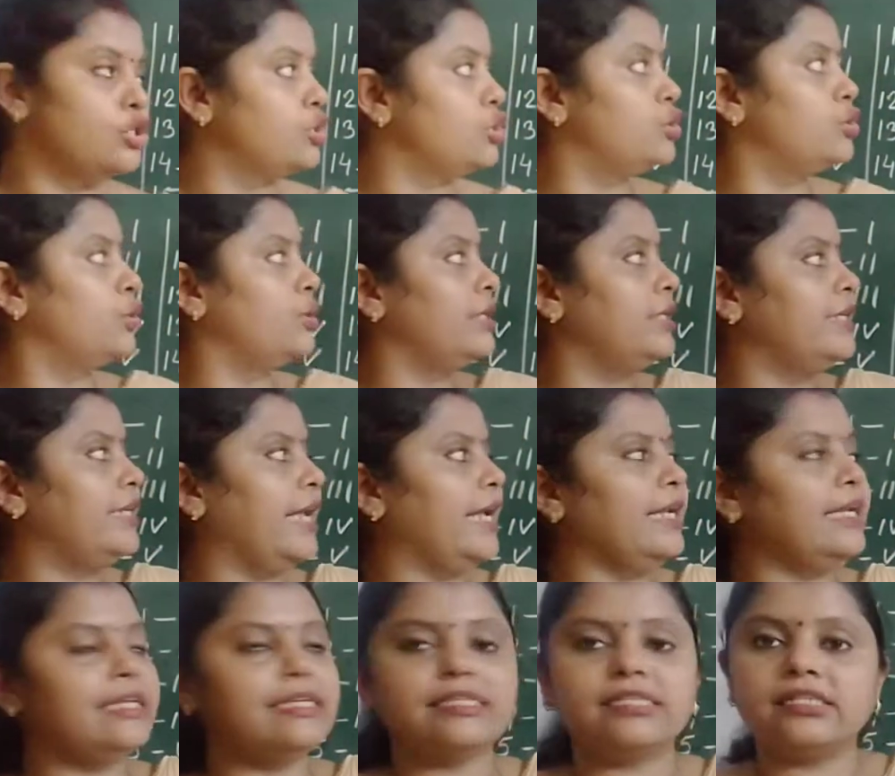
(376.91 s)
So
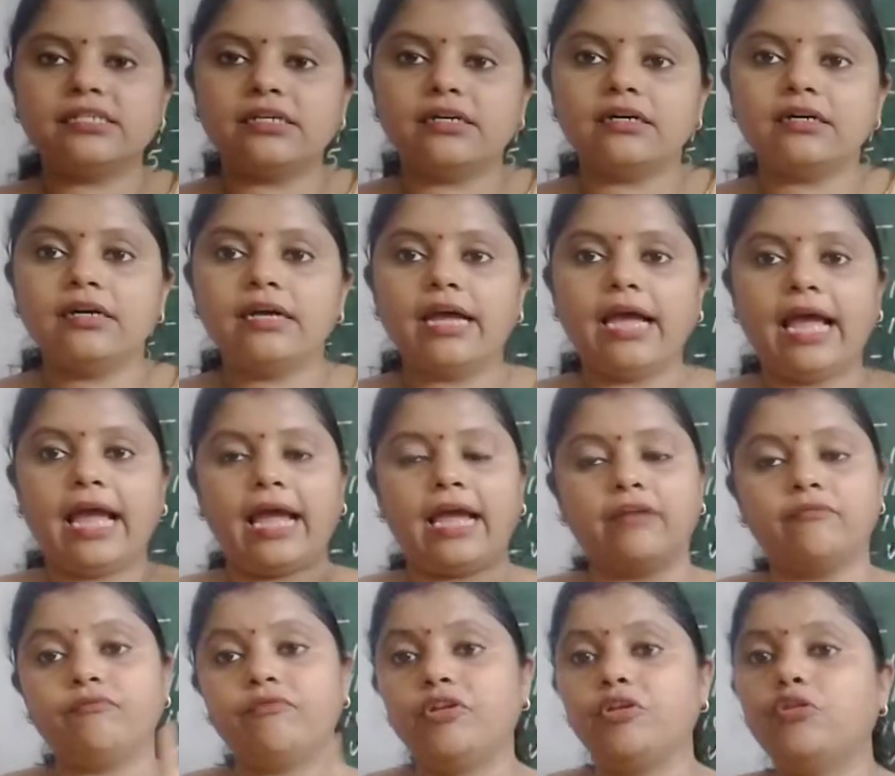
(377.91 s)
10 is here,
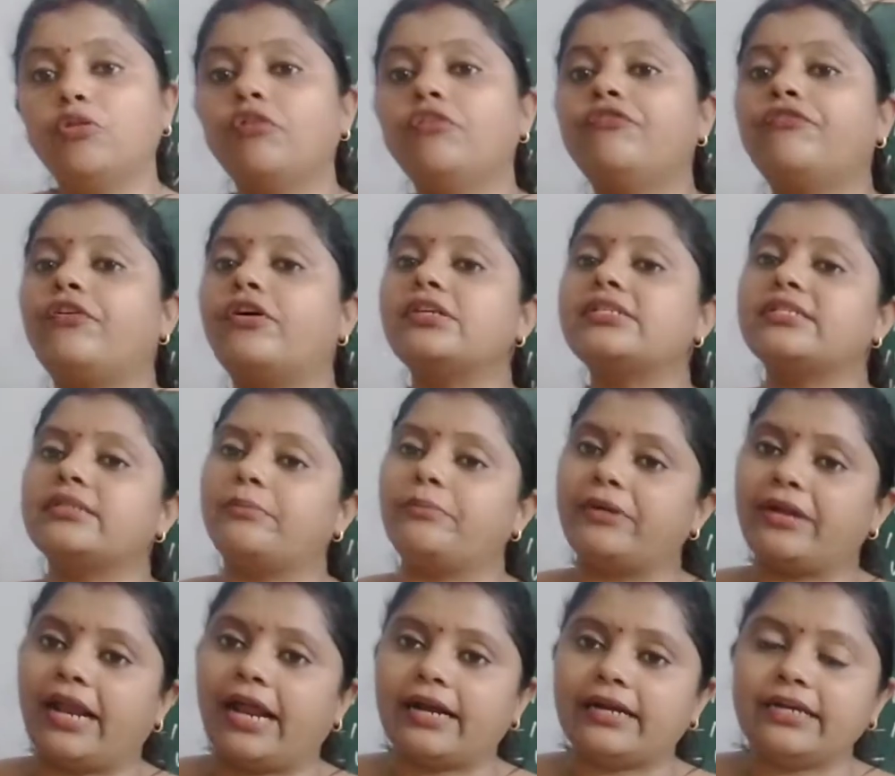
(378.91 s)
and we know for
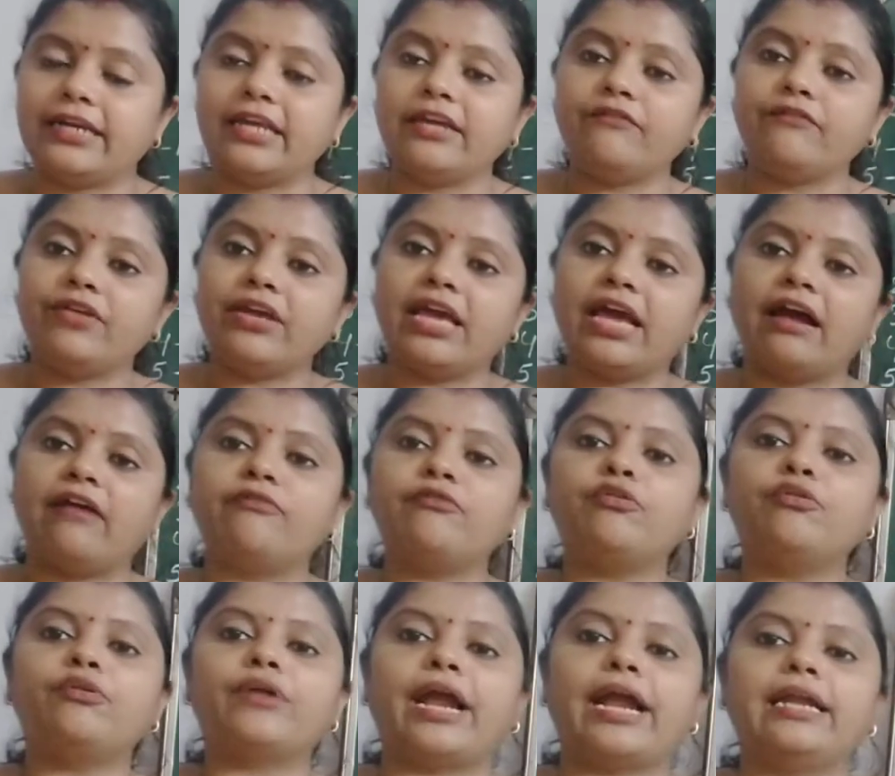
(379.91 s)
subtracting we have
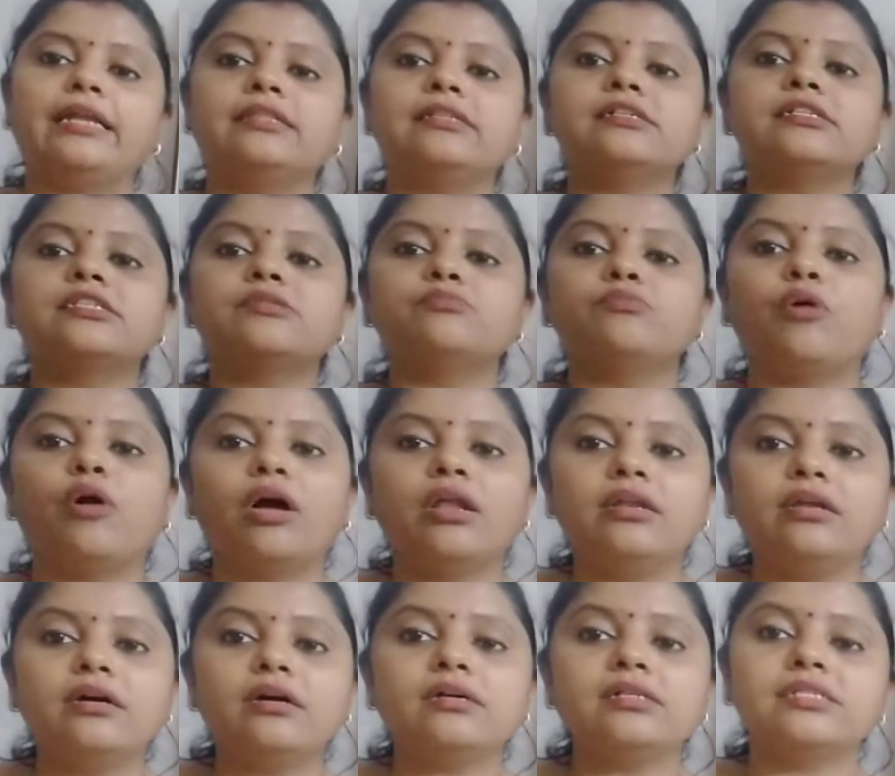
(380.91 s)
to write the
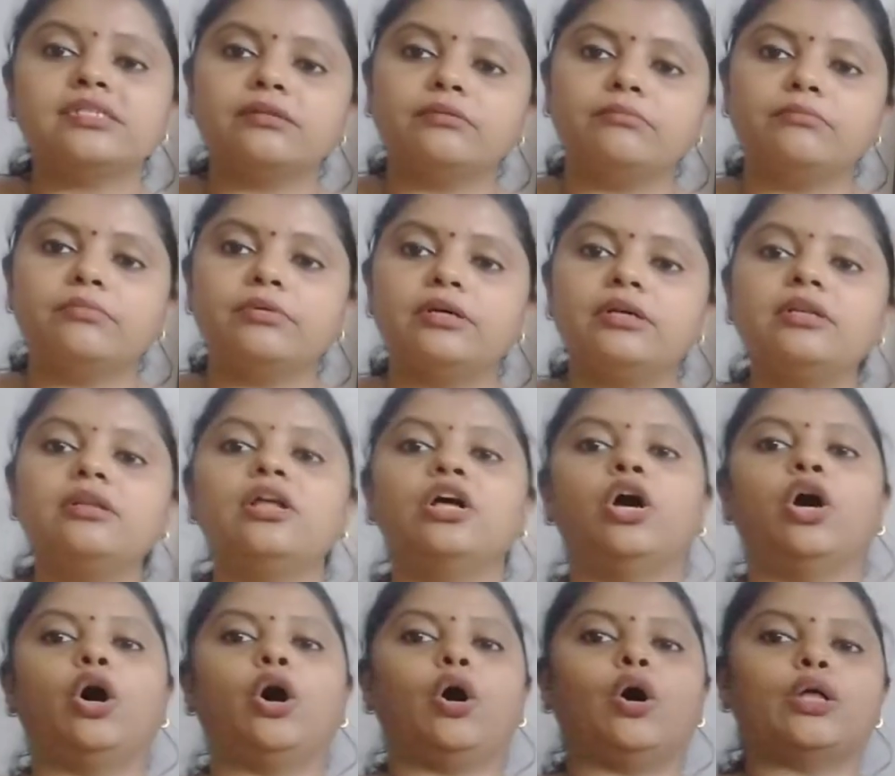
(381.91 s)
smaller symbol
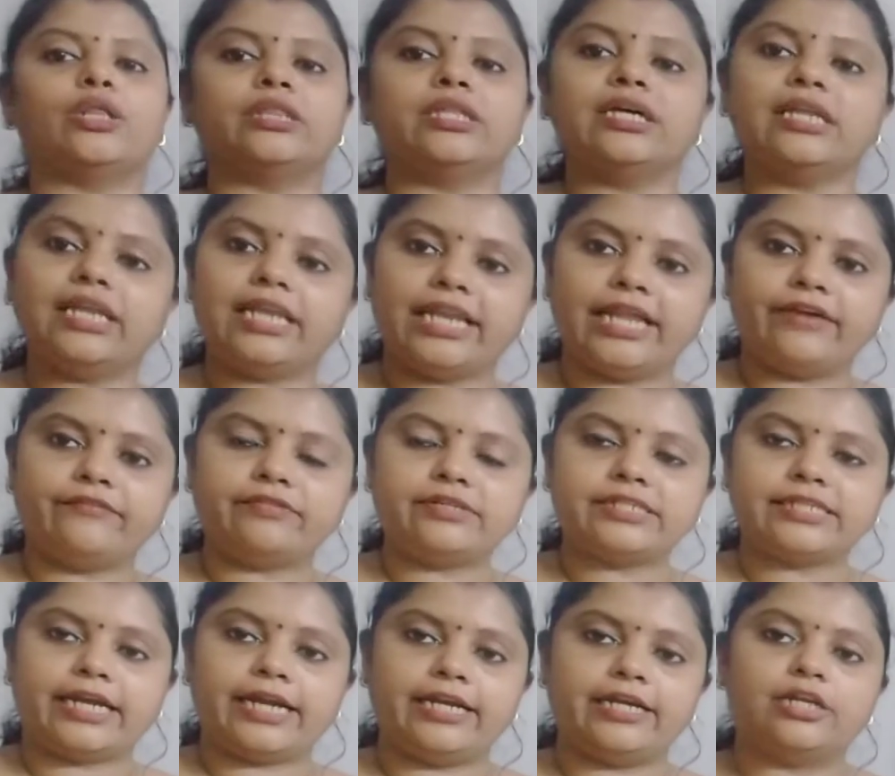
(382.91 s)
on the left
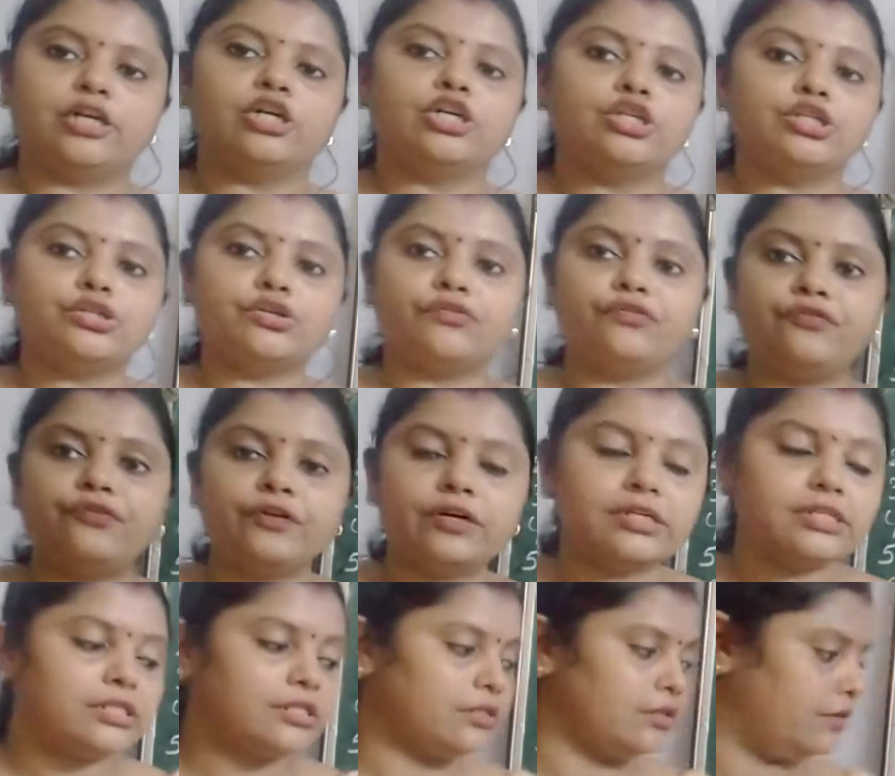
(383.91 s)
side. So
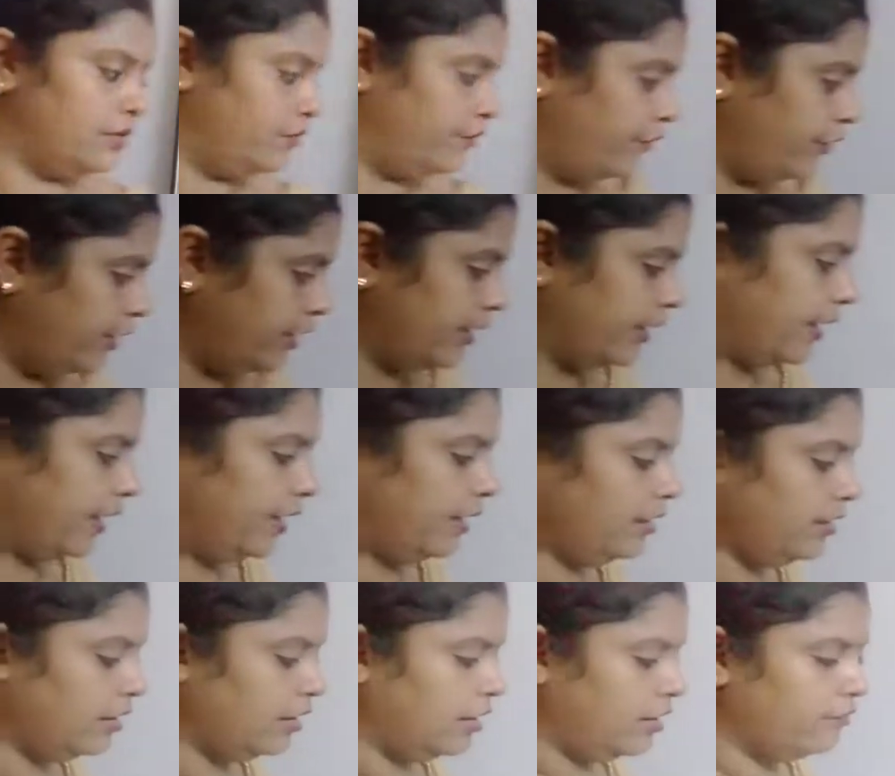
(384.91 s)
first for
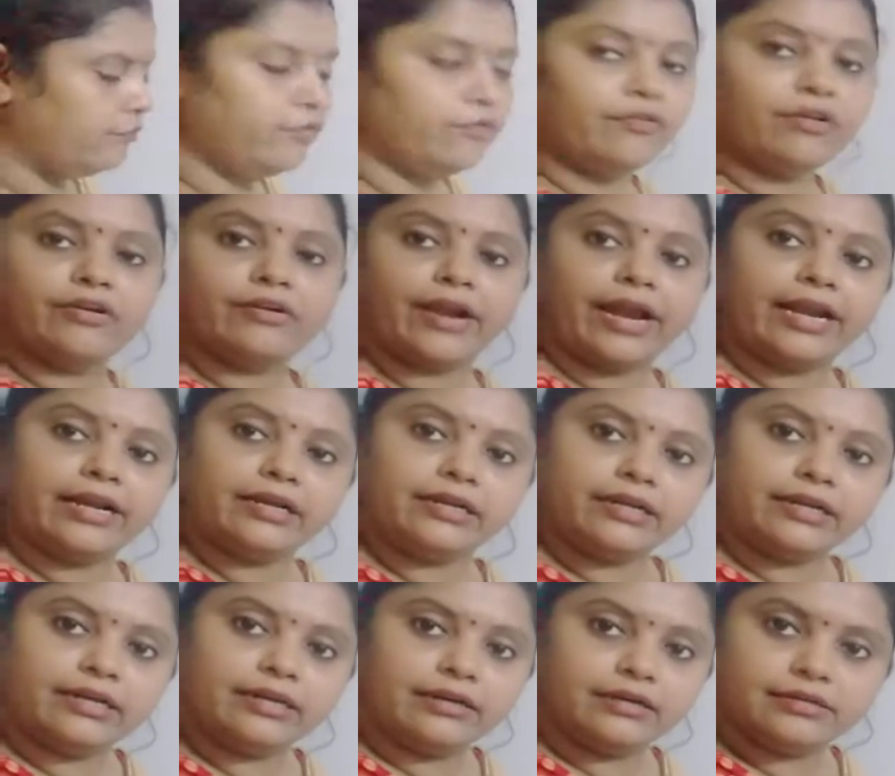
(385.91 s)
9 we will
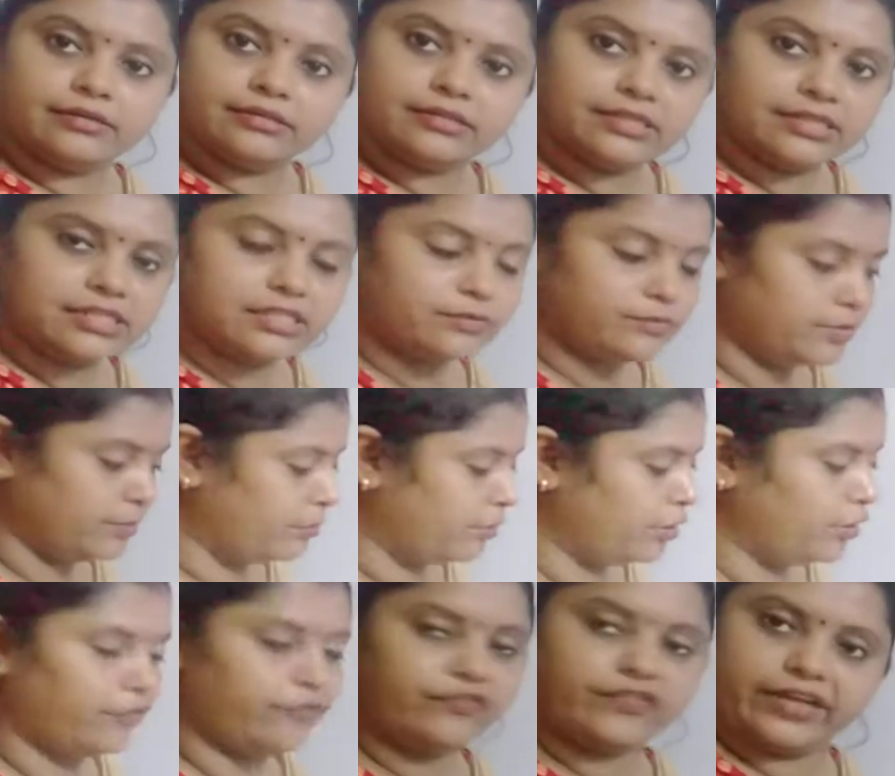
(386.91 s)
write this
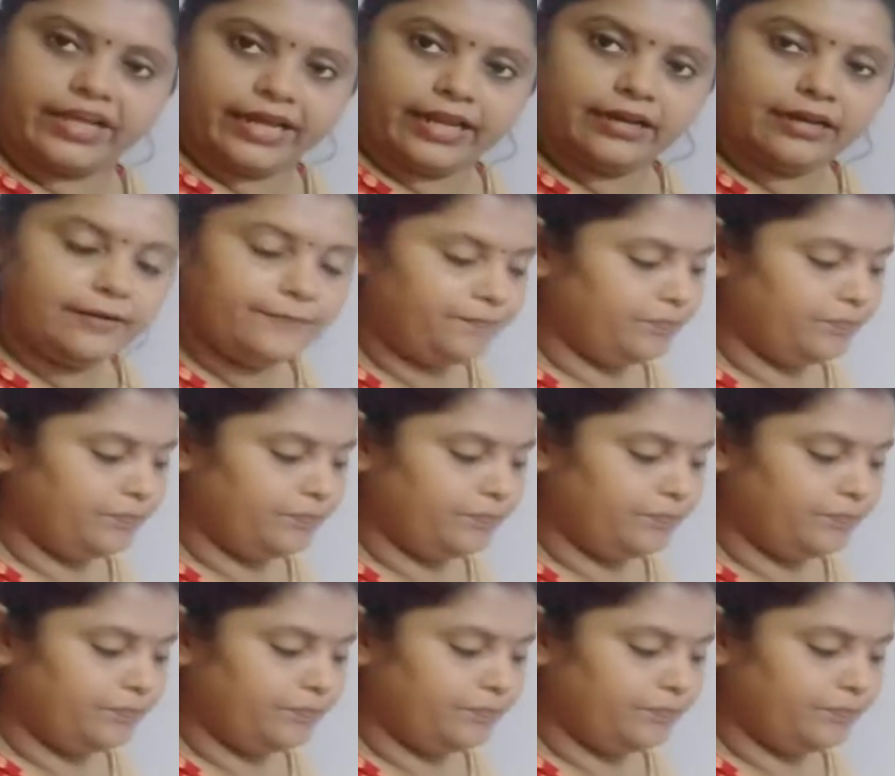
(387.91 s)
symbol of 10,